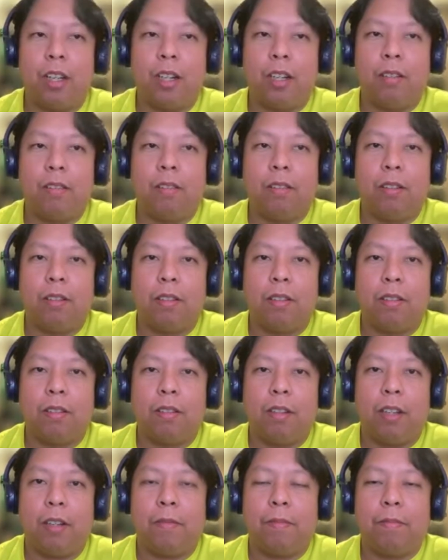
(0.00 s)
it out.
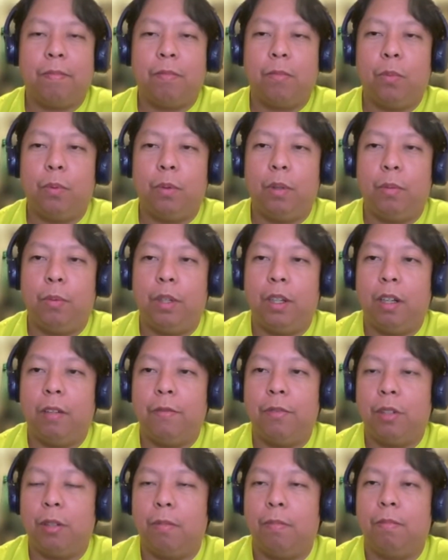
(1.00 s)
Yes. Yeah. We
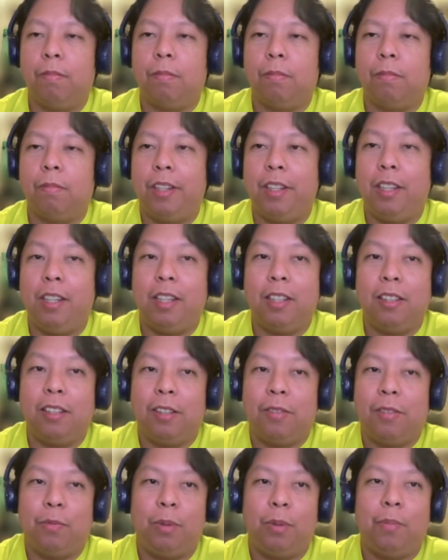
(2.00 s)
have some ideas
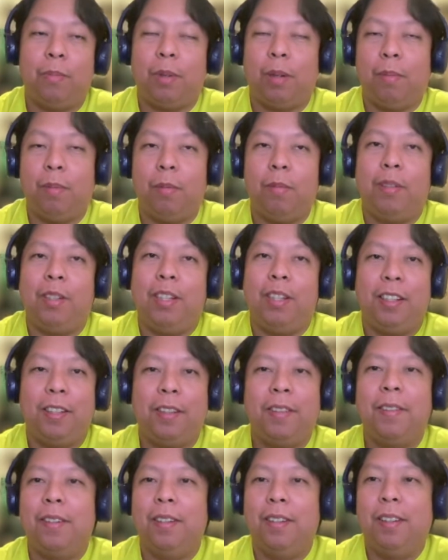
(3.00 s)
that will probably
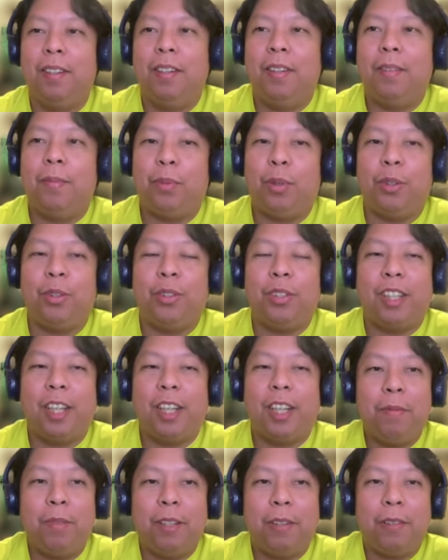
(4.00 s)

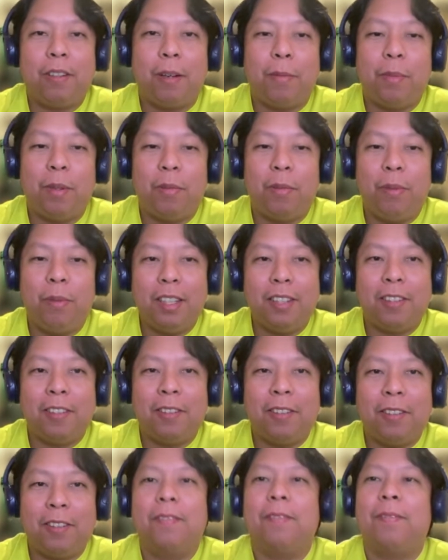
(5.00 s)
prototype the coming
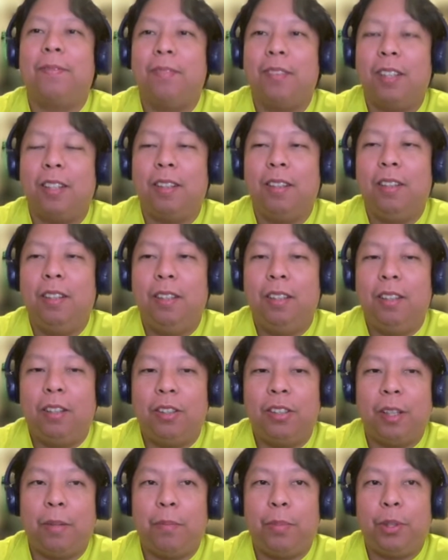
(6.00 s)
weeks. Yeah.
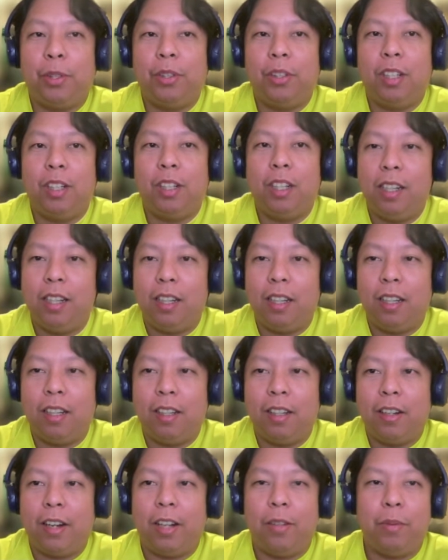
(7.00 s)
Because I'm personally a
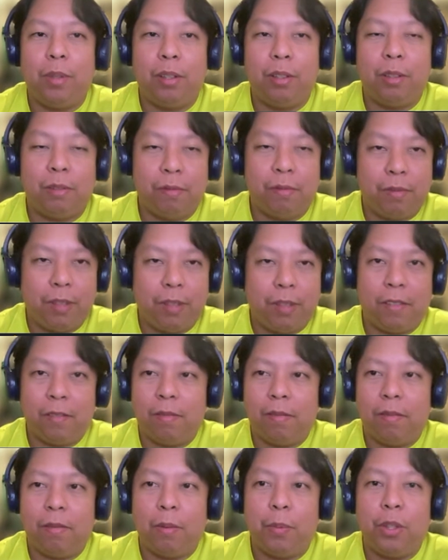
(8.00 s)
graduate of like
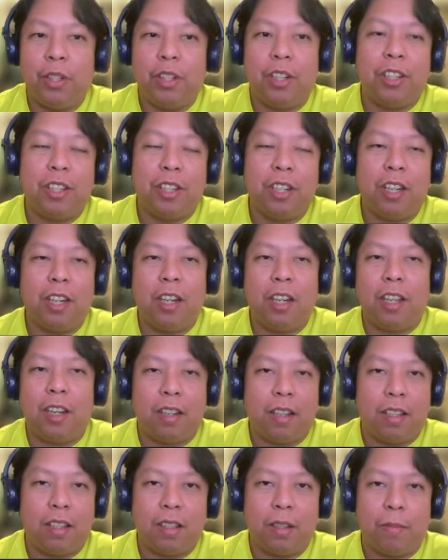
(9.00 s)
computer engineering and
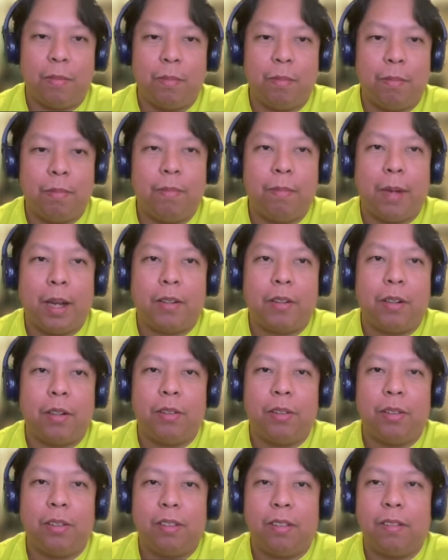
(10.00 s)
has some
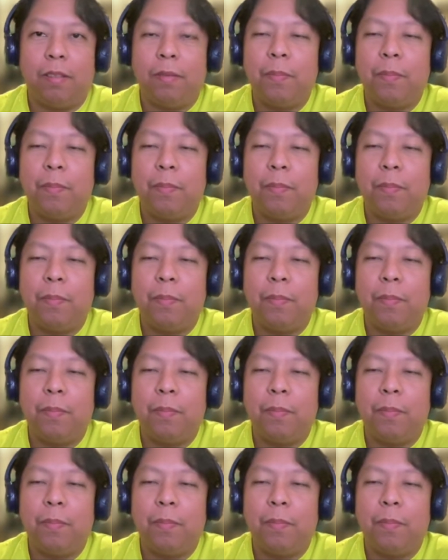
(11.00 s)
background on